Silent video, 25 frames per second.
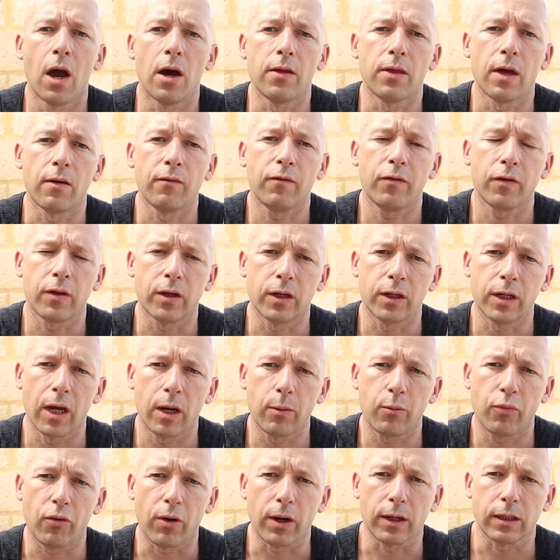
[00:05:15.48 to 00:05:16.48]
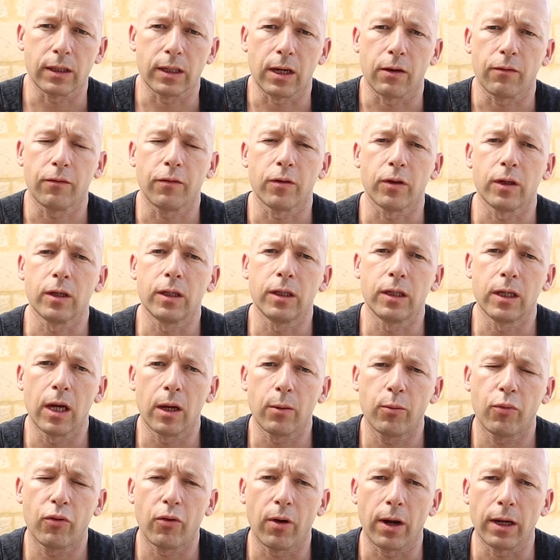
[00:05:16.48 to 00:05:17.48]
And then for the dead press. Now for the
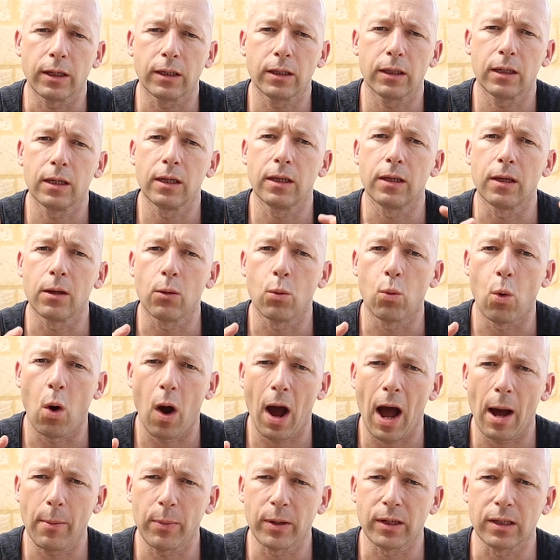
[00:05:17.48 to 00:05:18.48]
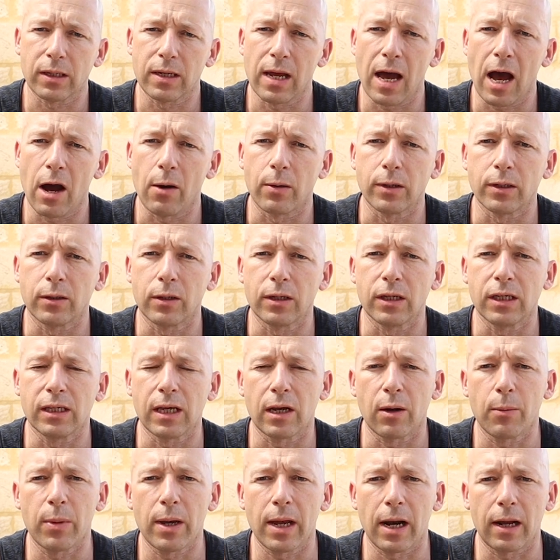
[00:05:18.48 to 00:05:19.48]
dead press, what happens now is
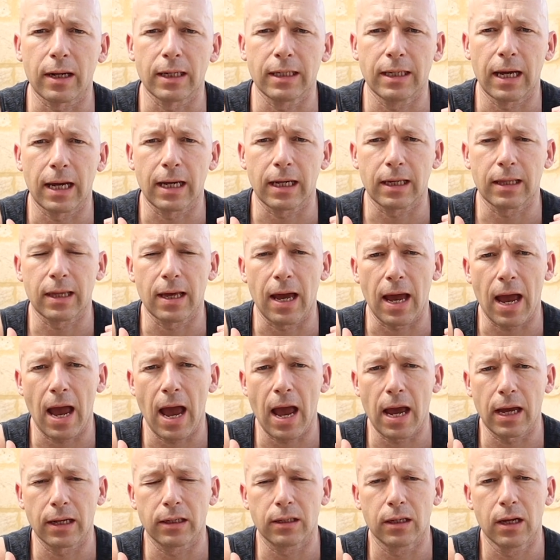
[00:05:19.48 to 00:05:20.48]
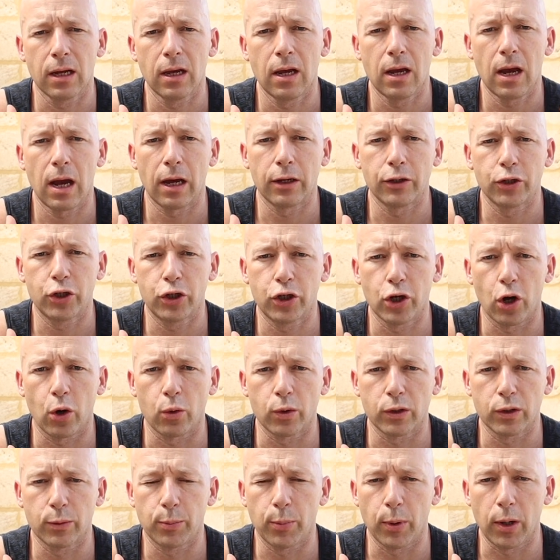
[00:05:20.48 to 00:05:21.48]
instead of being able to take the head and
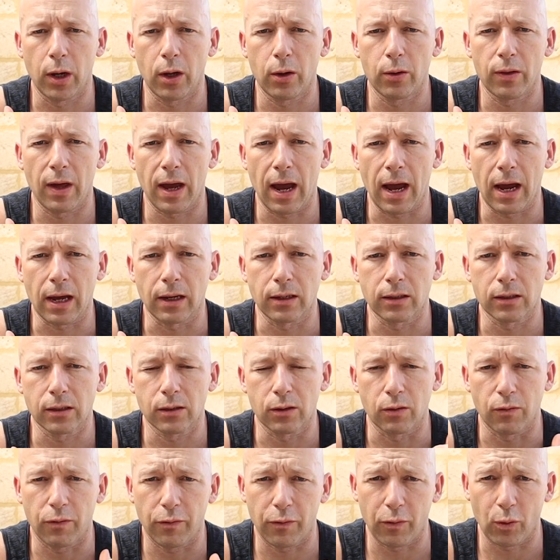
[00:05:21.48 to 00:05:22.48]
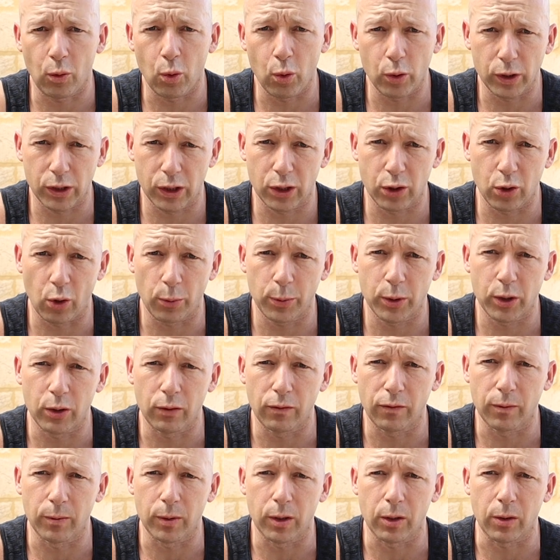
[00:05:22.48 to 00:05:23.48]
shoulders below the hands, the floor stops
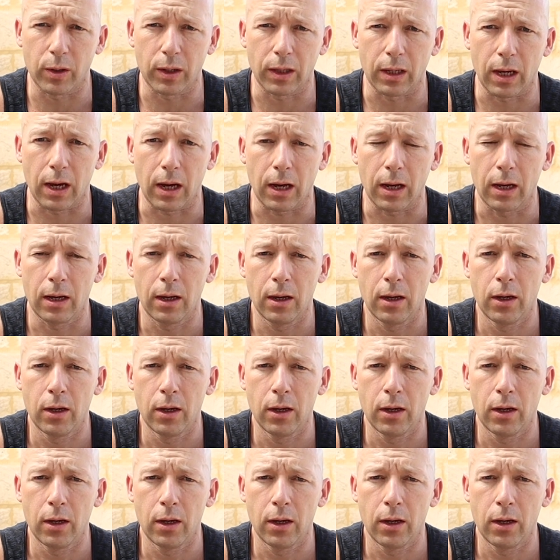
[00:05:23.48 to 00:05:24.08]
you from doing that.